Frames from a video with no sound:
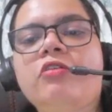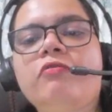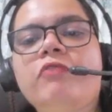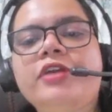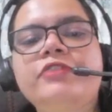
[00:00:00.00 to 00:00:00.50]

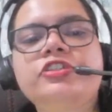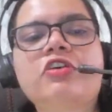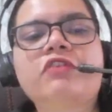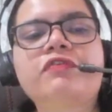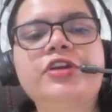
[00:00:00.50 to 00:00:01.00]
one which
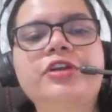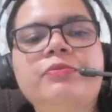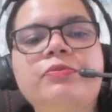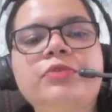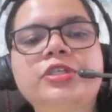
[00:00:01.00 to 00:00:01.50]
offered
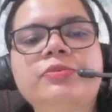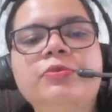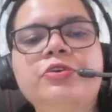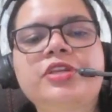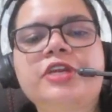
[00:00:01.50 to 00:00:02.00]
a much
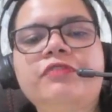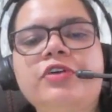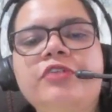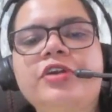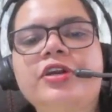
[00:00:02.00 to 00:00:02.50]
more
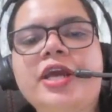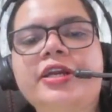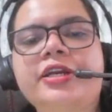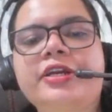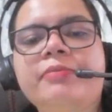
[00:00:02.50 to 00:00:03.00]
straightforward
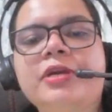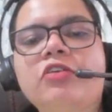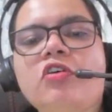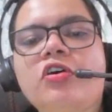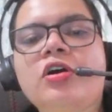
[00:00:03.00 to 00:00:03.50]
narrative but
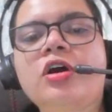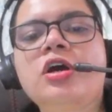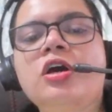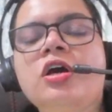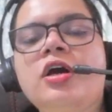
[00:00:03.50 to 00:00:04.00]
all
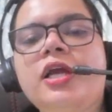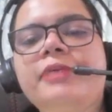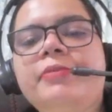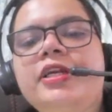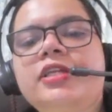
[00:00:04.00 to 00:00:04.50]

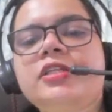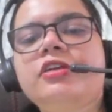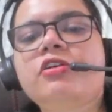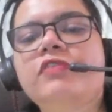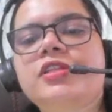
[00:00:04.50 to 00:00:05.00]
eliminated the
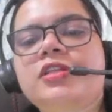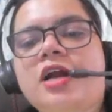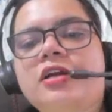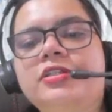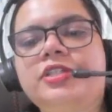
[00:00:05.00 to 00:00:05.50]
novel's
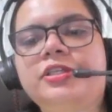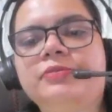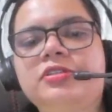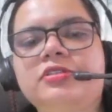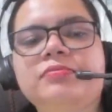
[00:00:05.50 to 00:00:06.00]
darker
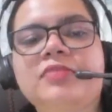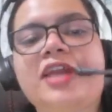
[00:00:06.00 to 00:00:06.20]
themes.